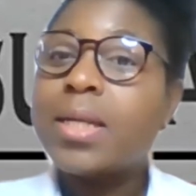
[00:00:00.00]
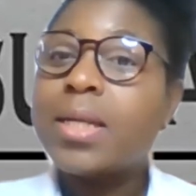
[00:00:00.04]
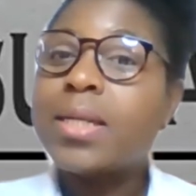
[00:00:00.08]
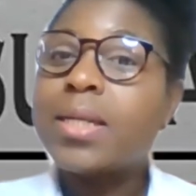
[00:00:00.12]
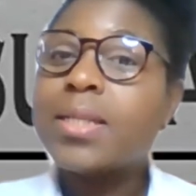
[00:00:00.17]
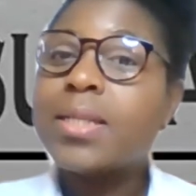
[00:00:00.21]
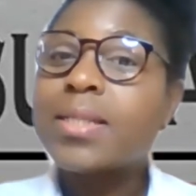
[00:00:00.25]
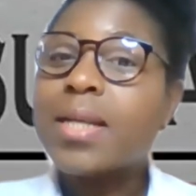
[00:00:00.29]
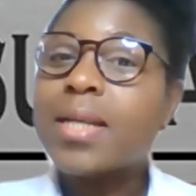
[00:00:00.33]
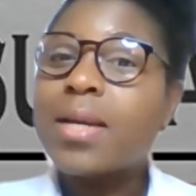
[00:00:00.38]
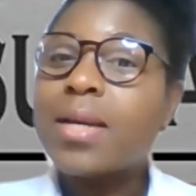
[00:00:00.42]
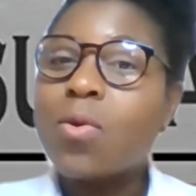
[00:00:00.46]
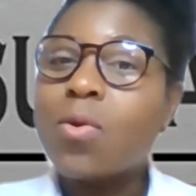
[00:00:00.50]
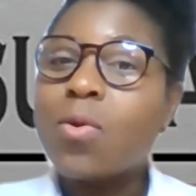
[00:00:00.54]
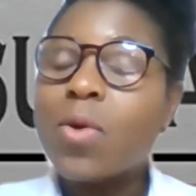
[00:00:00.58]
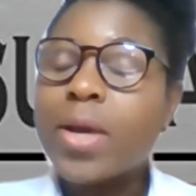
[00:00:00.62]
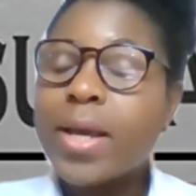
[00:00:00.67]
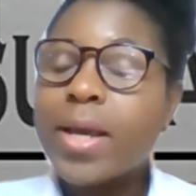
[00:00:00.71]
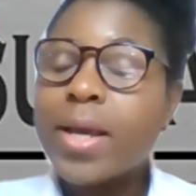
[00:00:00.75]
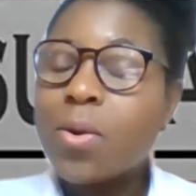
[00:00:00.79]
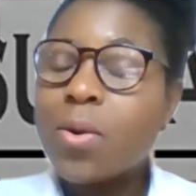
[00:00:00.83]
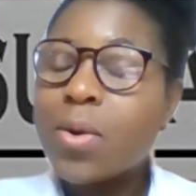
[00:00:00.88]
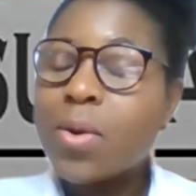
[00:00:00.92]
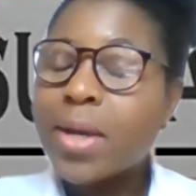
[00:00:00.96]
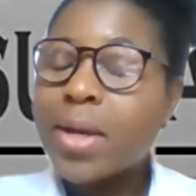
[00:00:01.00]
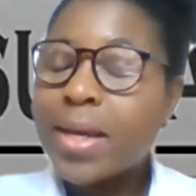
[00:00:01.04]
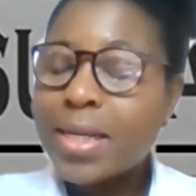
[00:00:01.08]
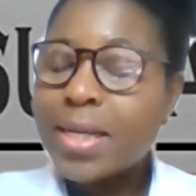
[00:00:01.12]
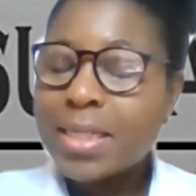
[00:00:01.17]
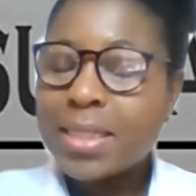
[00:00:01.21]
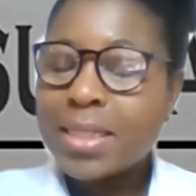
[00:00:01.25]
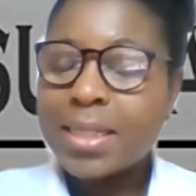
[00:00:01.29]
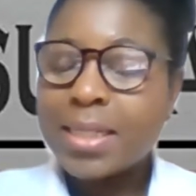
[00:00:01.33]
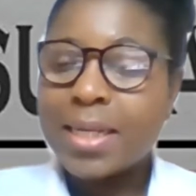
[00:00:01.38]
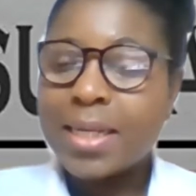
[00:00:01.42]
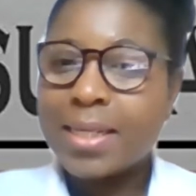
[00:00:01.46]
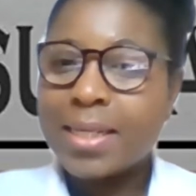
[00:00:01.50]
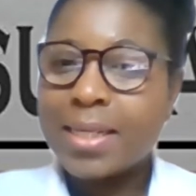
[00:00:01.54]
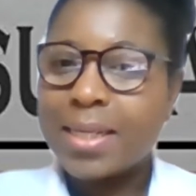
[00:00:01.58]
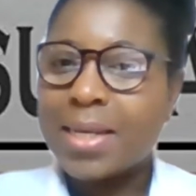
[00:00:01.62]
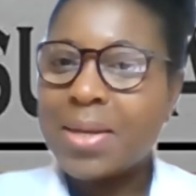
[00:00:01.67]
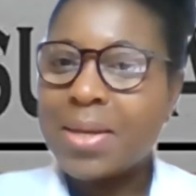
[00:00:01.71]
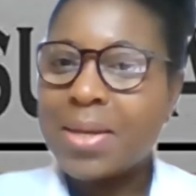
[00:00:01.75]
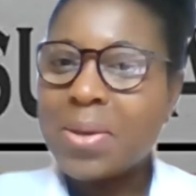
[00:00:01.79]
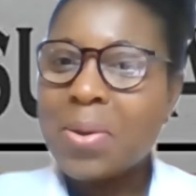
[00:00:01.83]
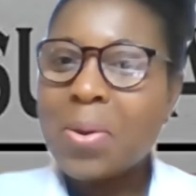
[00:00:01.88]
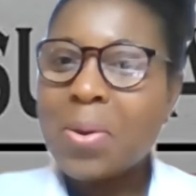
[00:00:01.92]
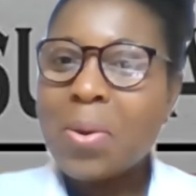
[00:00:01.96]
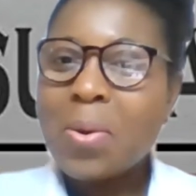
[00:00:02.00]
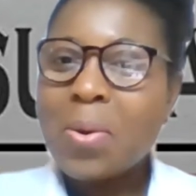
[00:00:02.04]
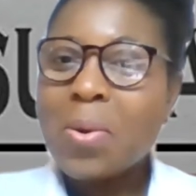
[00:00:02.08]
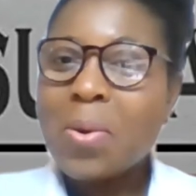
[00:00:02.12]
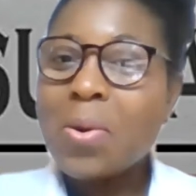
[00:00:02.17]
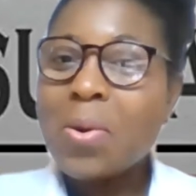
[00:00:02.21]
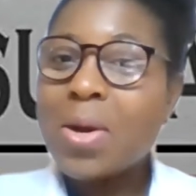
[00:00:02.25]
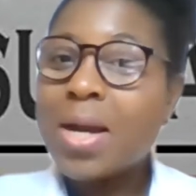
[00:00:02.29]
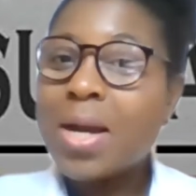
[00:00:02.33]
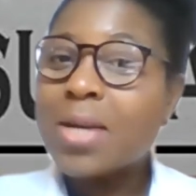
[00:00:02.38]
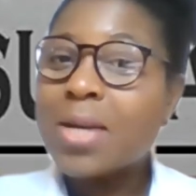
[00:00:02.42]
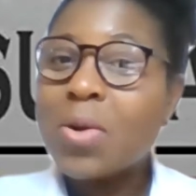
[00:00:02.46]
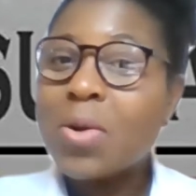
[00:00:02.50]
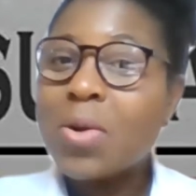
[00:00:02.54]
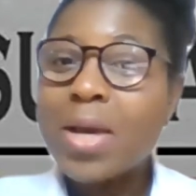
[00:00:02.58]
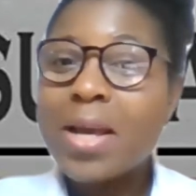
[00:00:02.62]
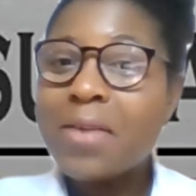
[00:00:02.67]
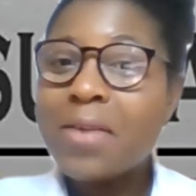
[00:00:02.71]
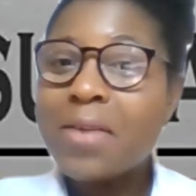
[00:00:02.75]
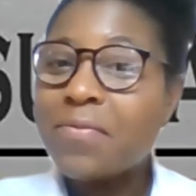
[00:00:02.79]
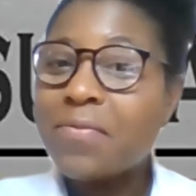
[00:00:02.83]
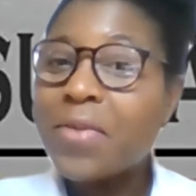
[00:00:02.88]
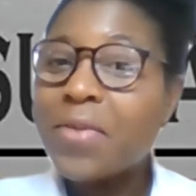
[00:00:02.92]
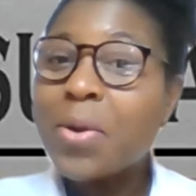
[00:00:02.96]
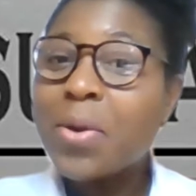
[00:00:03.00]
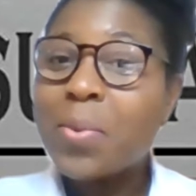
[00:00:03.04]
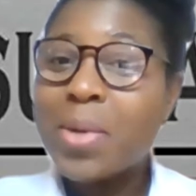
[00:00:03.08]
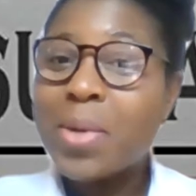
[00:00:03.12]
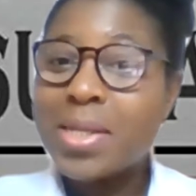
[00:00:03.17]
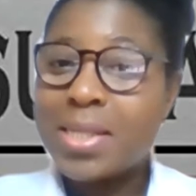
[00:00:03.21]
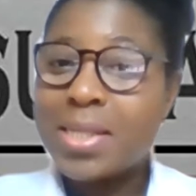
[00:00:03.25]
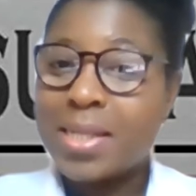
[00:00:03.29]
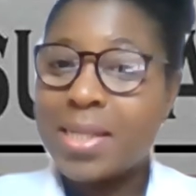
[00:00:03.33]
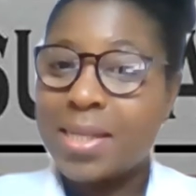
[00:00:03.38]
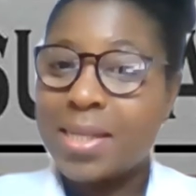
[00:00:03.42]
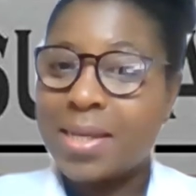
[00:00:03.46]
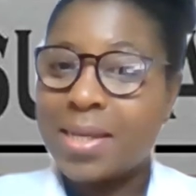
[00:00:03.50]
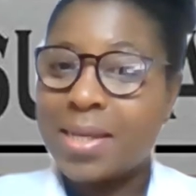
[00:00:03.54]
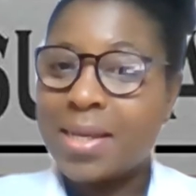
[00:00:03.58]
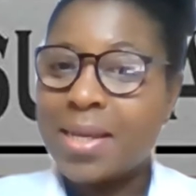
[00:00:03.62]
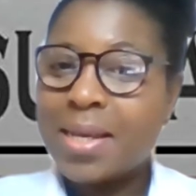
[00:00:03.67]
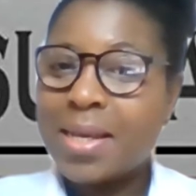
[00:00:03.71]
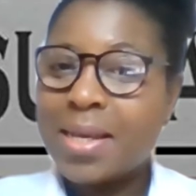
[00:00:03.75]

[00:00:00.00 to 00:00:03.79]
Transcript: This can occur occasionally or can occur frequently.